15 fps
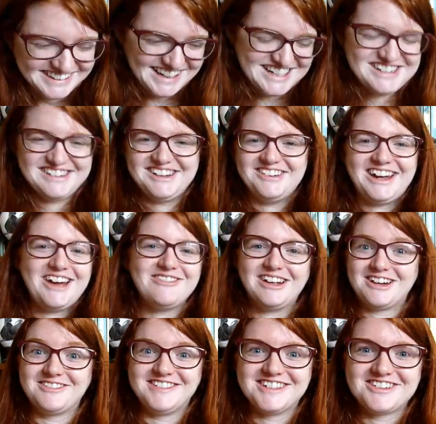I don't know, I have
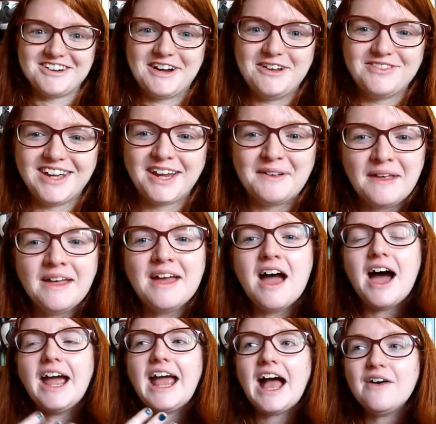like a real craving.
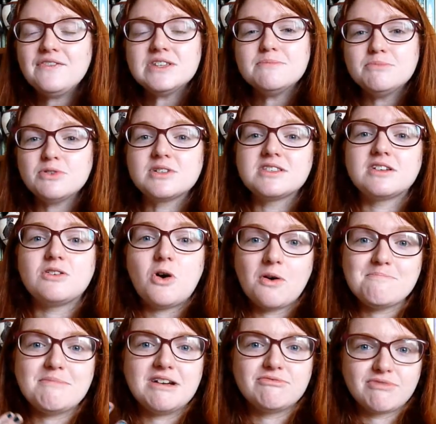I have some books that are
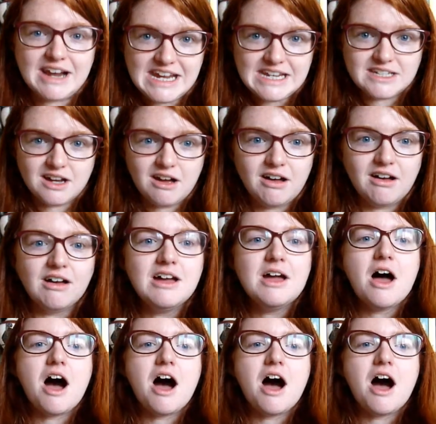on my radar.